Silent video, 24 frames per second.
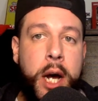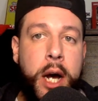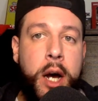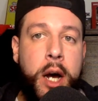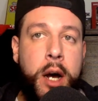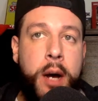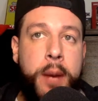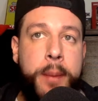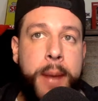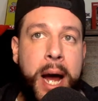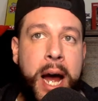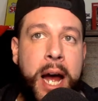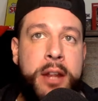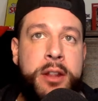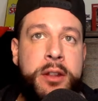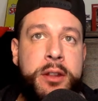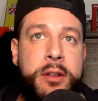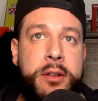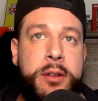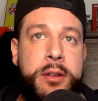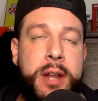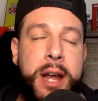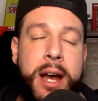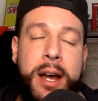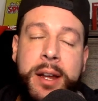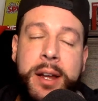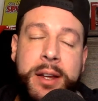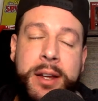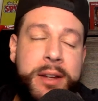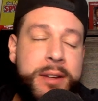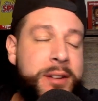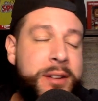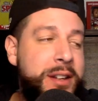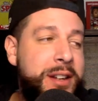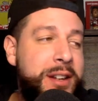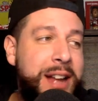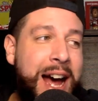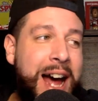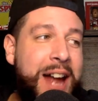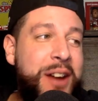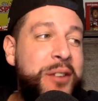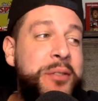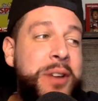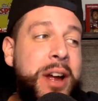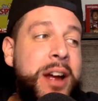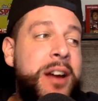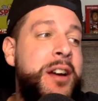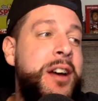I
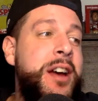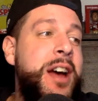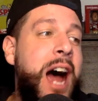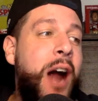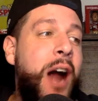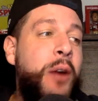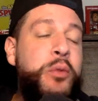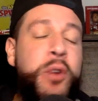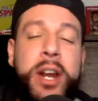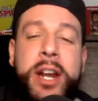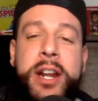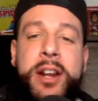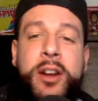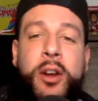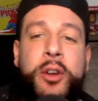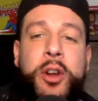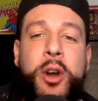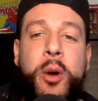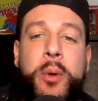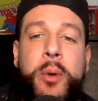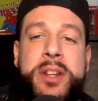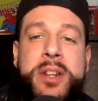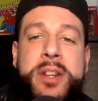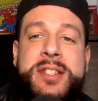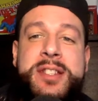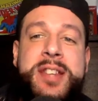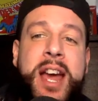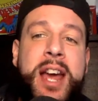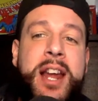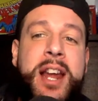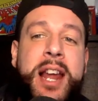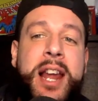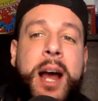I I really don't know what to say.